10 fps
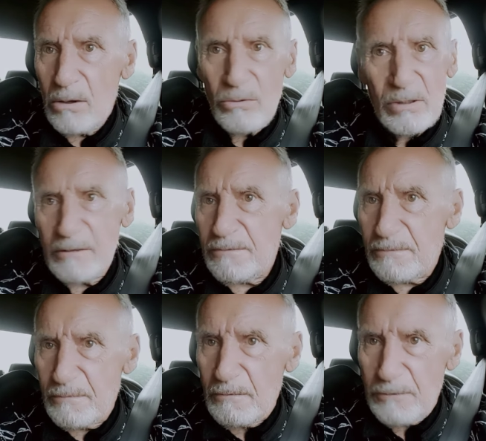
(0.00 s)
only
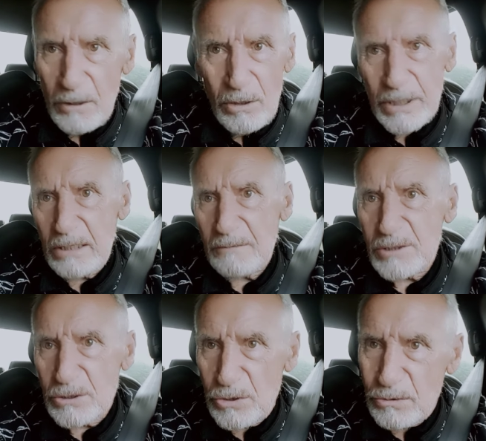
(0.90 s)
for long enough
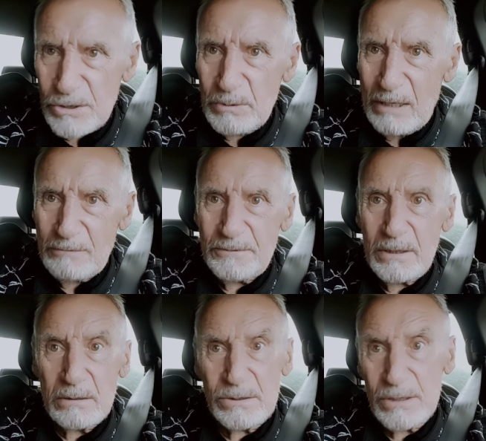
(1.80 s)
to talk to
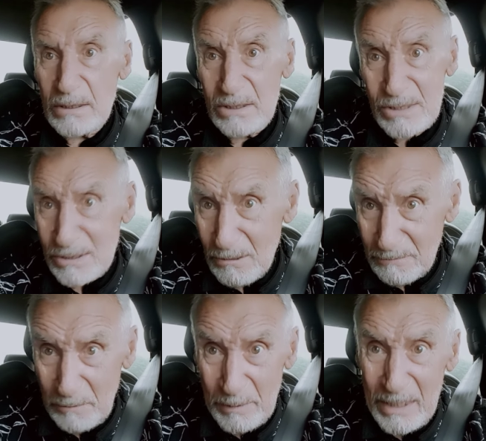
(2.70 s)
Alfred and say, this is not
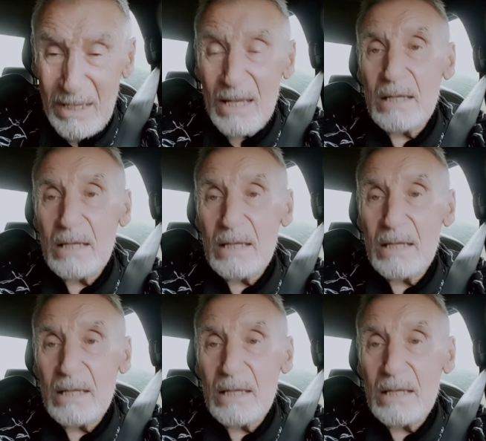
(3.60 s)
for me,